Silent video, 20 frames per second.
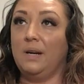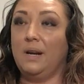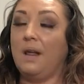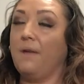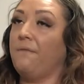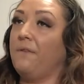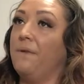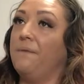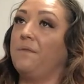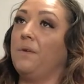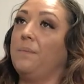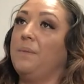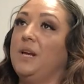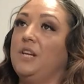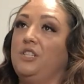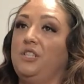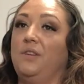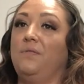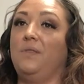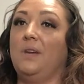enough
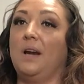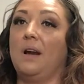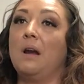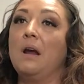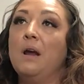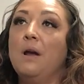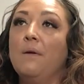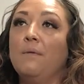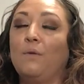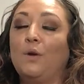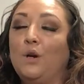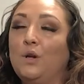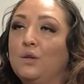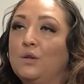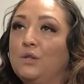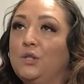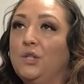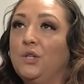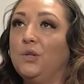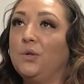information there for
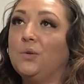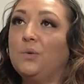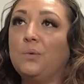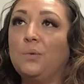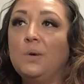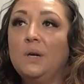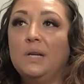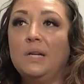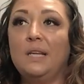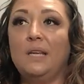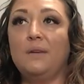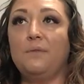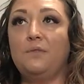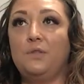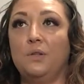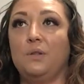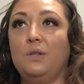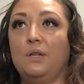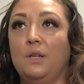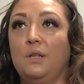you to give
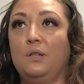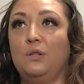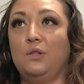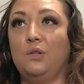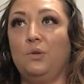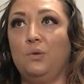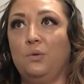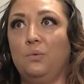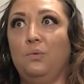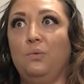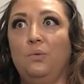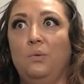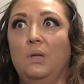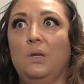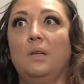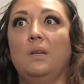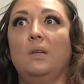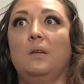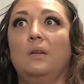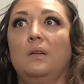to
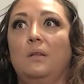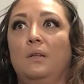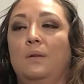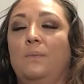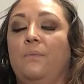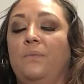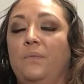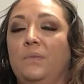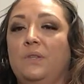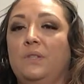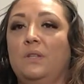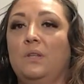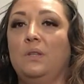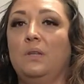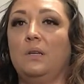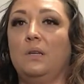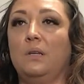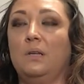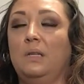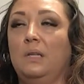
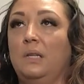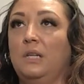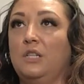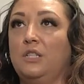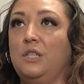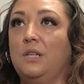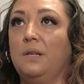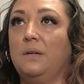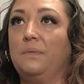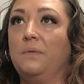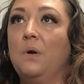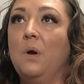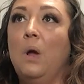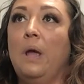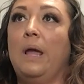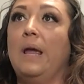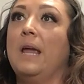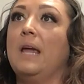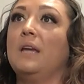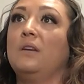the initiative,
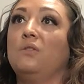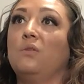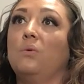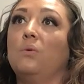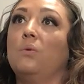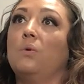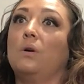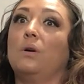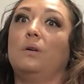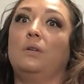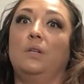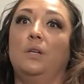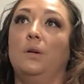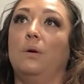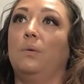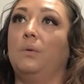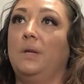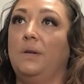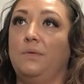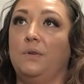and or
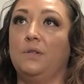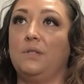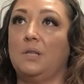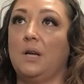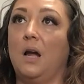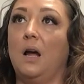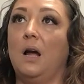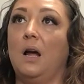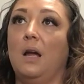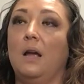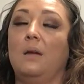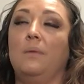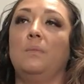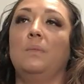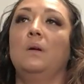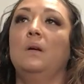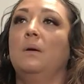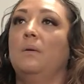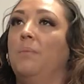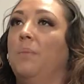give your
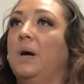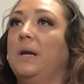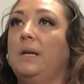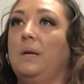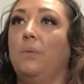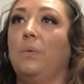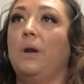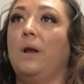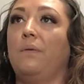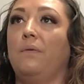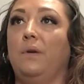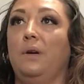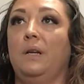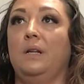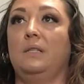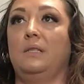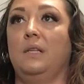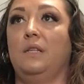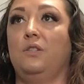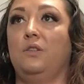time, money, whatever it
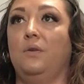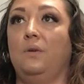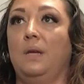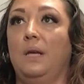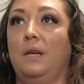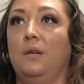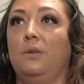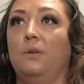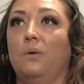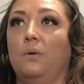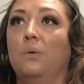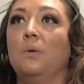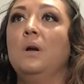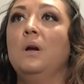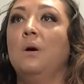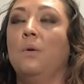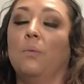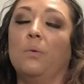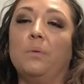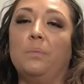is that you can do
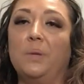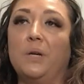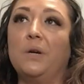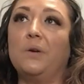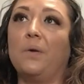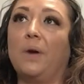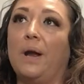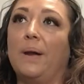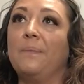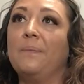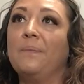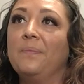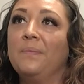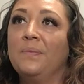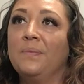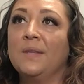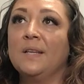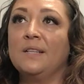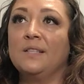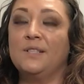would be great.
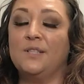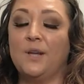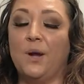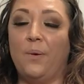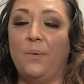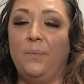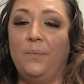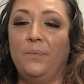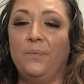So